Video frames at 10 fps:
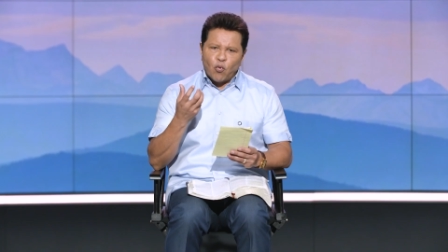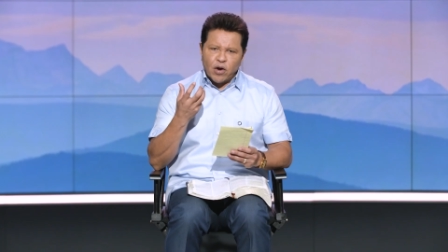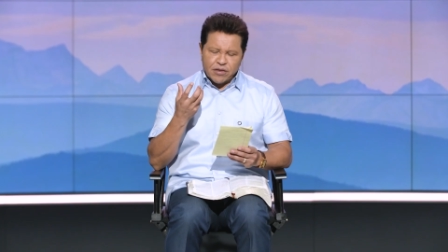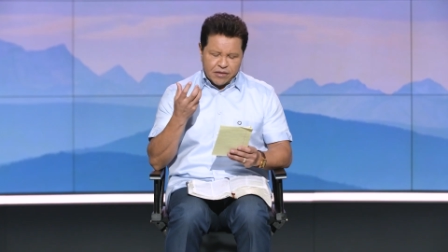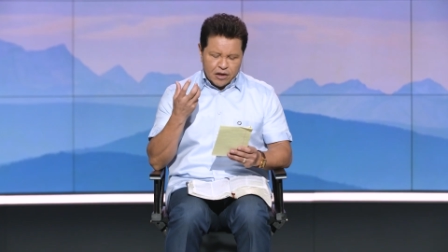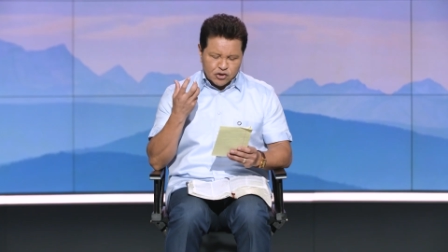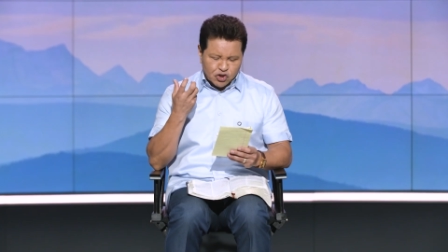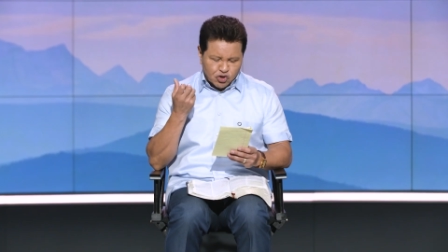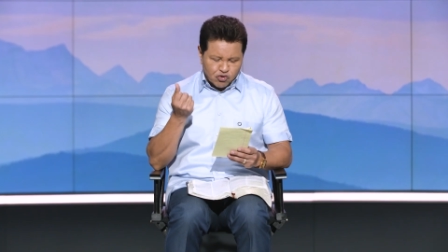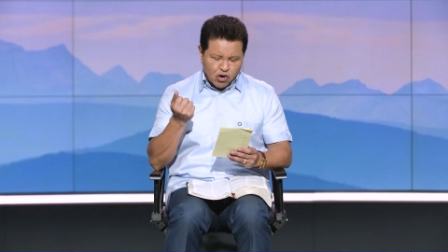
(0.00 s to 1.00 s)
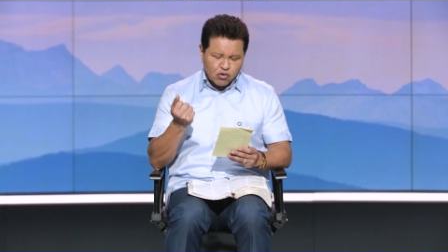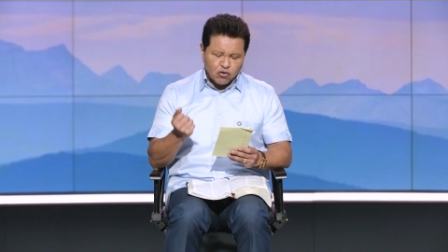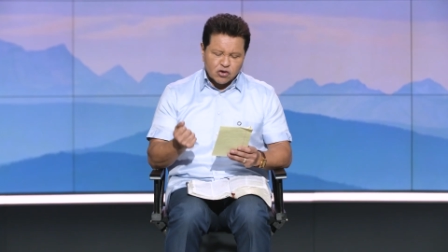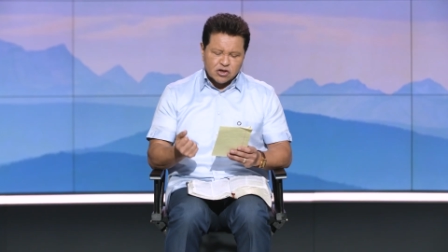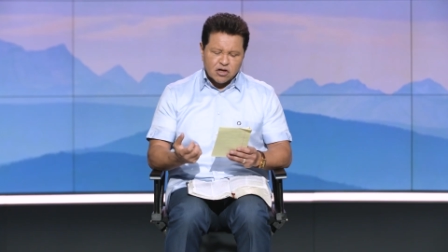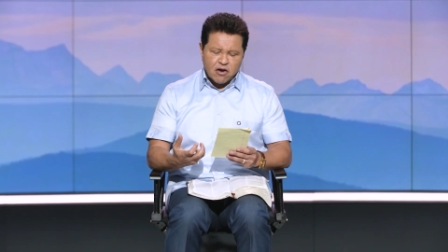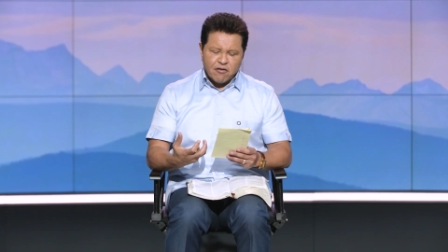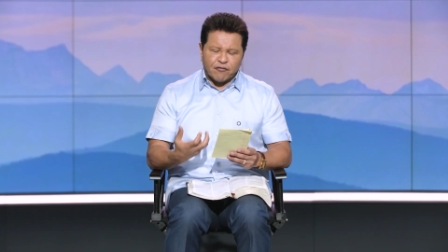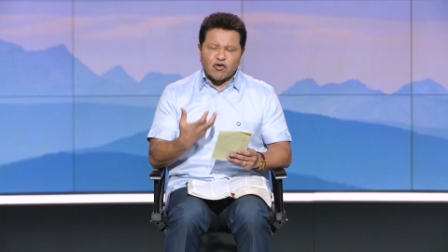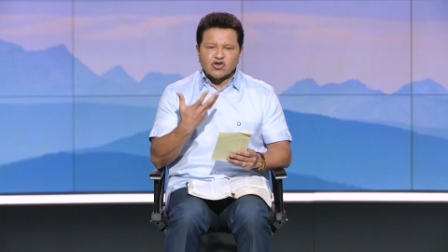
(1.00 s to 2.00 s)
with struggles,
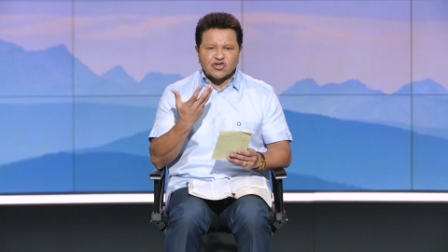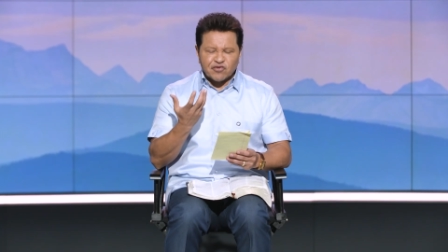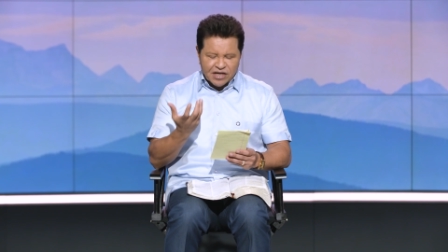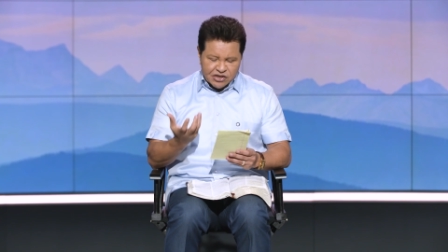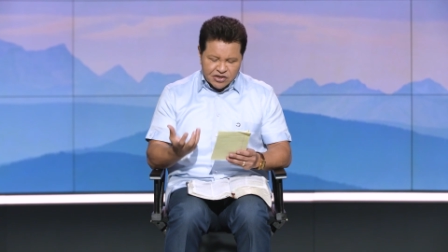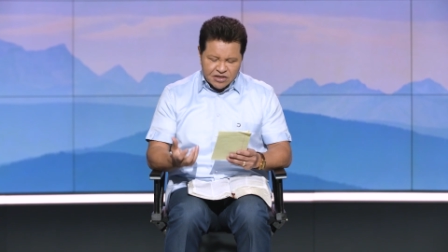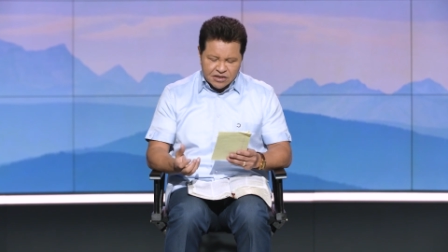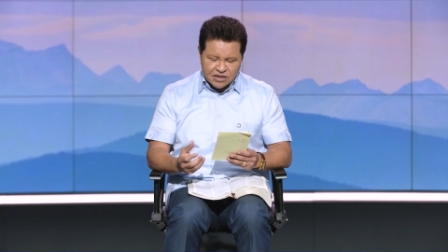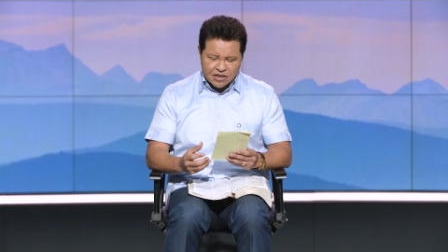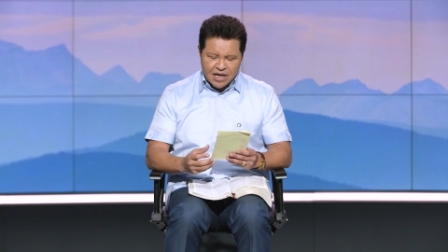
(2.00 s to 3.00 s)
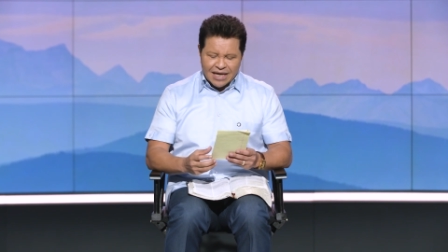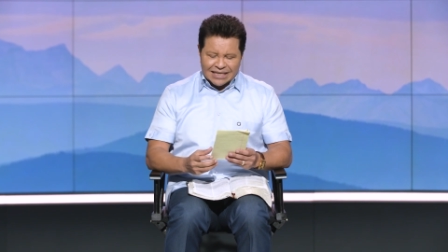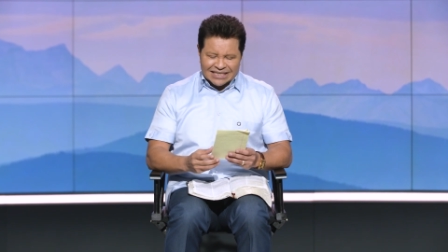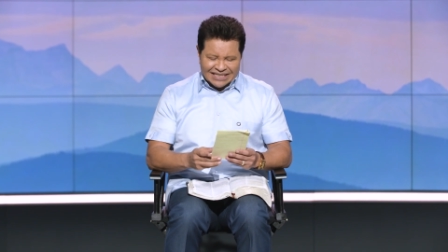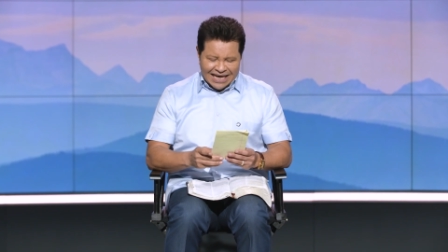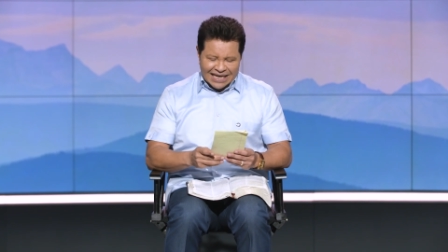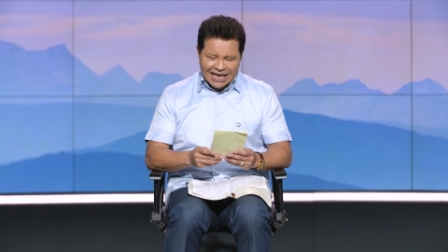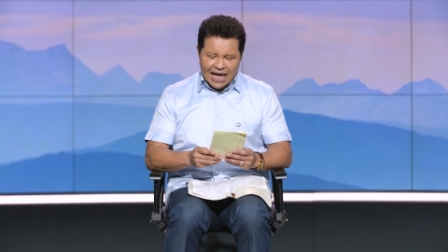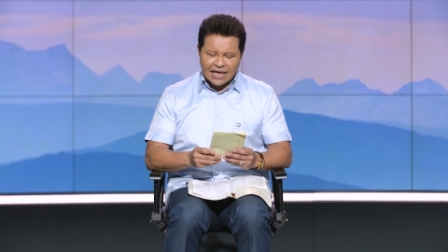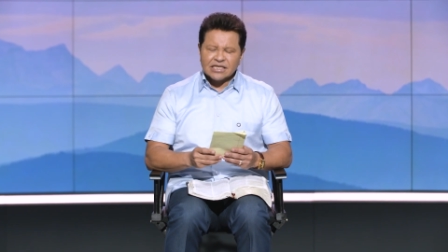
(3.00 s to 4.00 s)
frustrations,
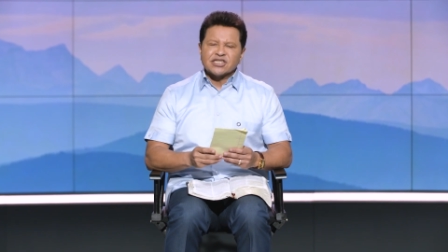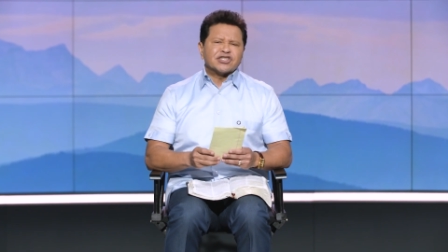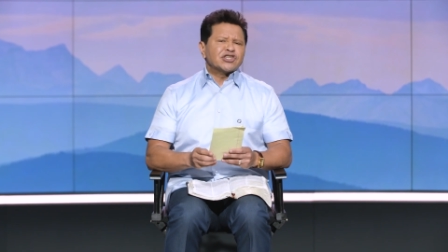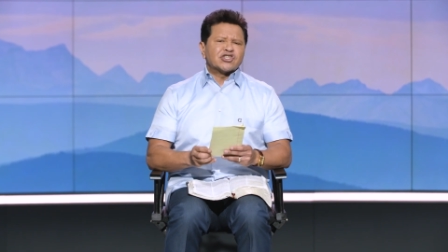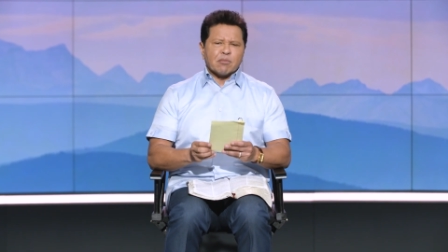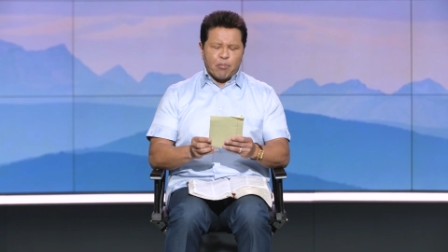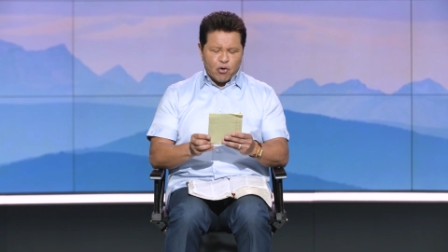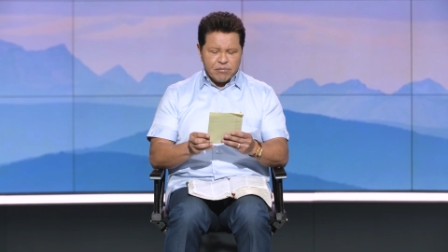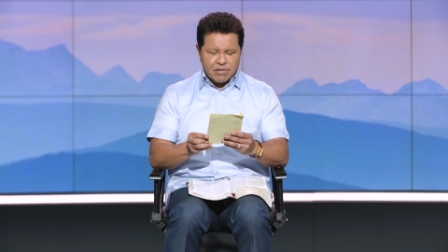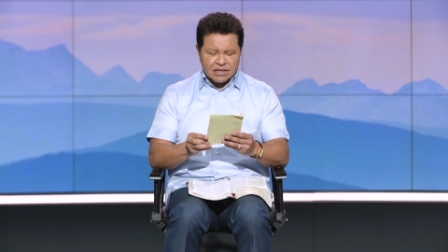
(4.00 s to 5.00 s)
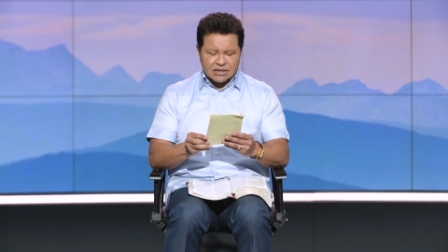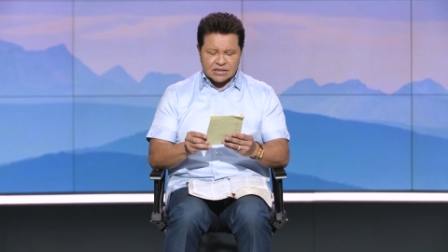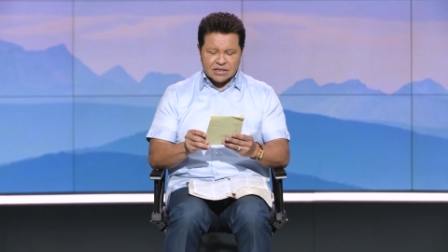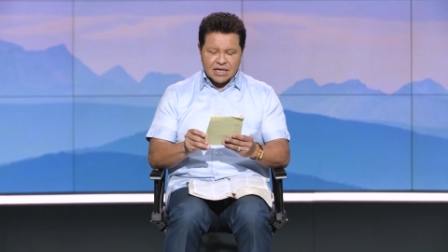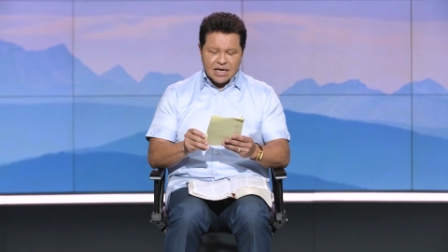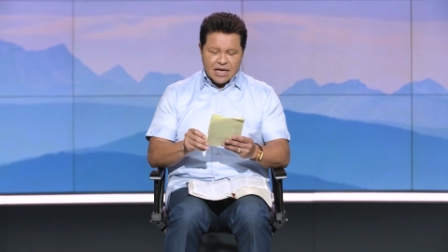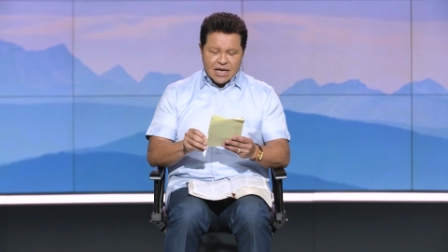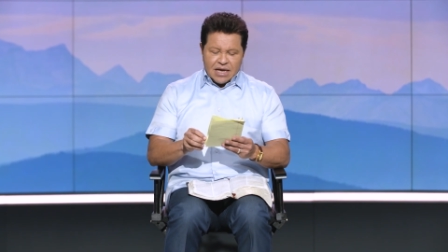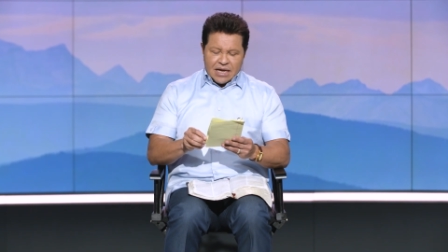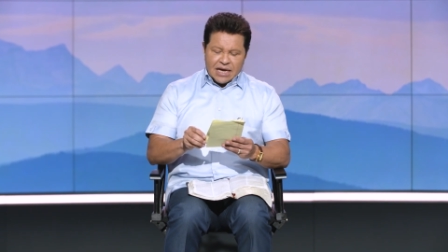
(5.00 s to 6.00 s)
deadlines, disappointments,
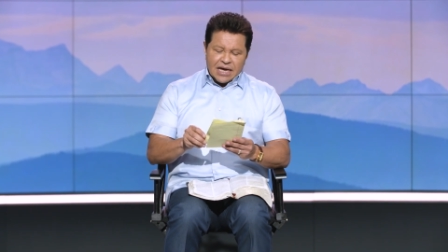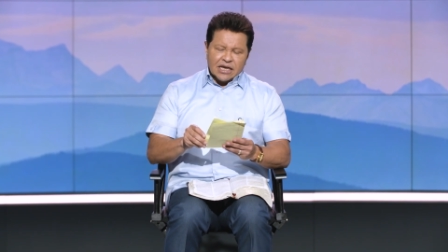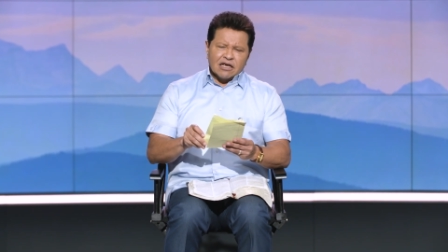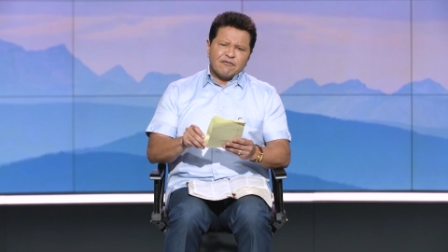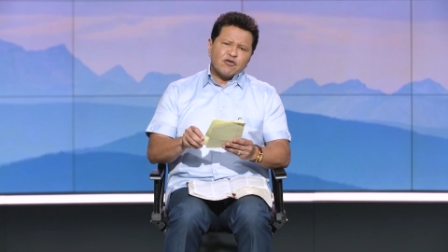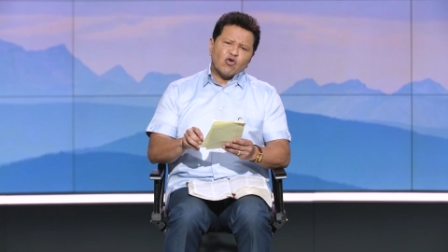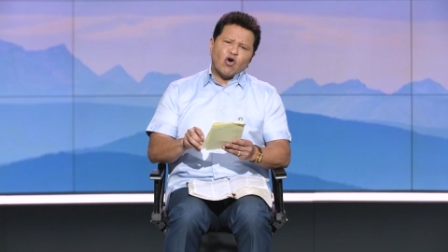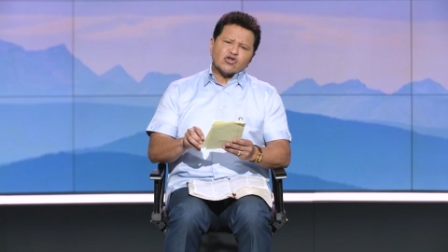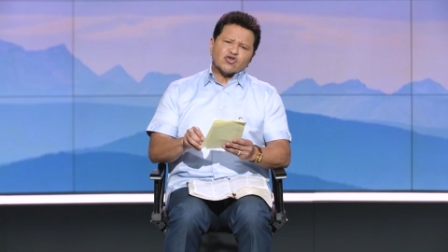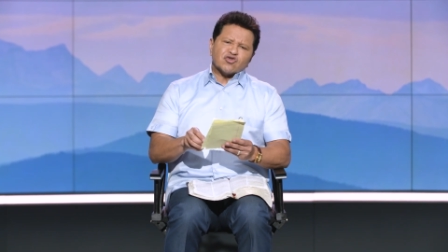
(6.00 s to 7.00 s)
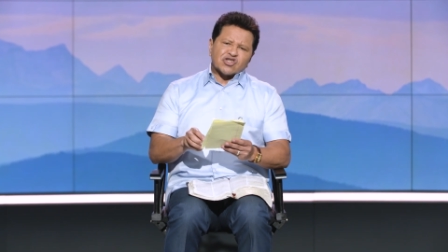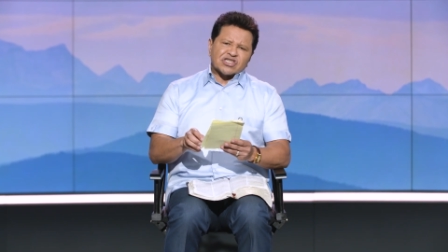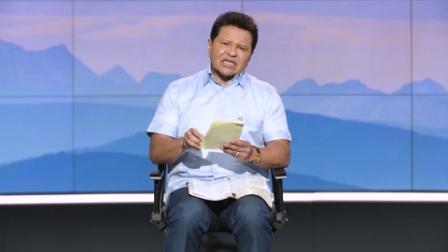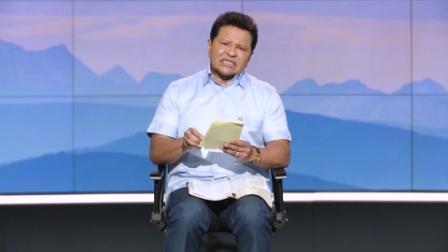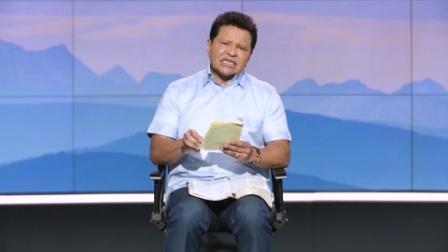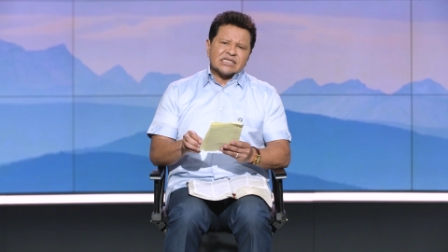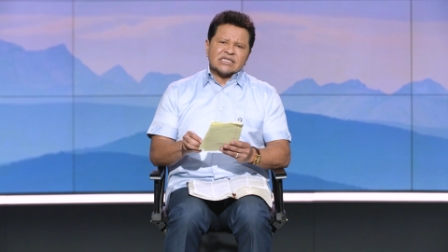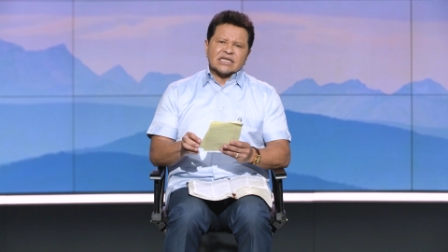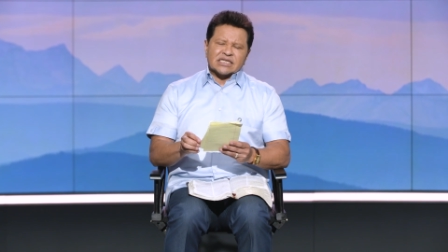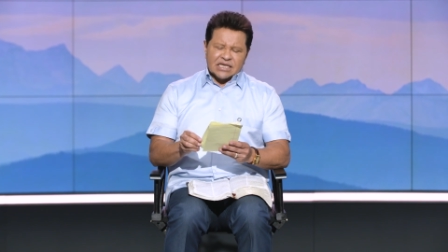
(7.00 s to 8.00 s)
and if you go to
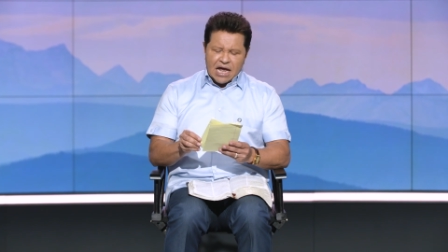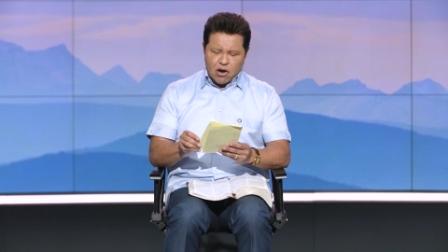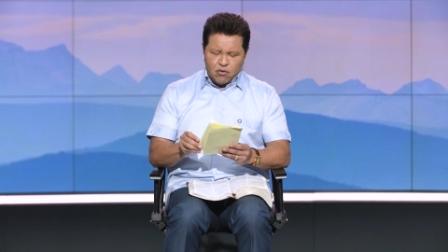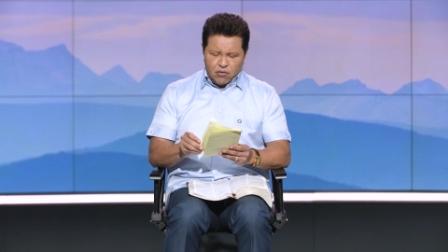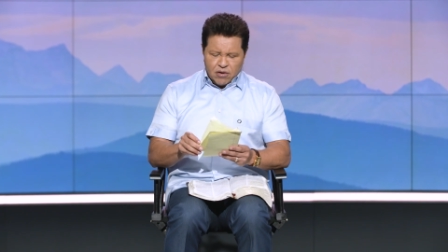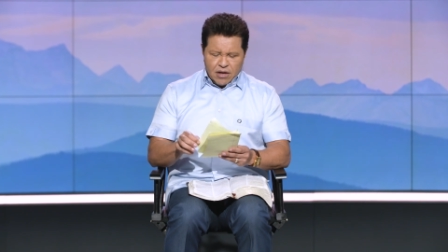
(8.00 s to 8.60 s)
statistics now,